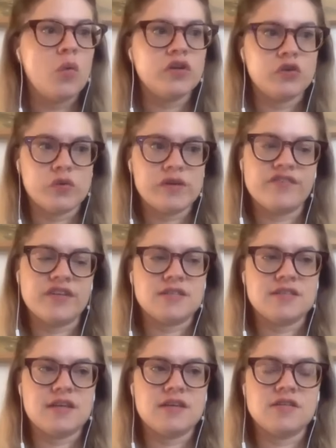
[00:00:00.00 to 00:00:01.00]

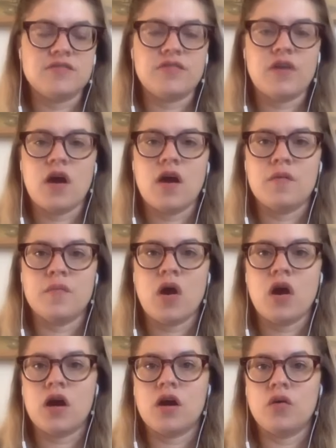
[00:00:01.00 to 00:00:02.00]
grievances
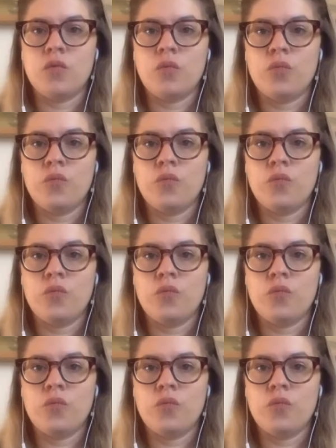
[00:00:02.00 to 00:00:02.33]
are